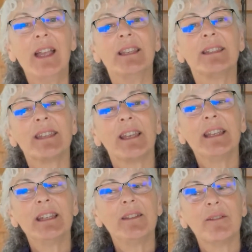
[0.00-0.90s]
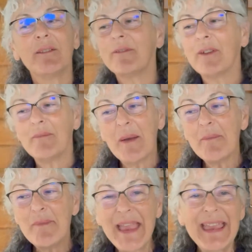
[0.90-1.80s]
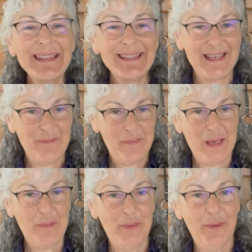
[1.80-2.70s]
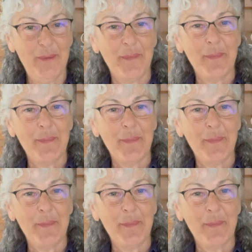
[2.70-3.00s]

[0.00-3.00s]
studied from amazing people.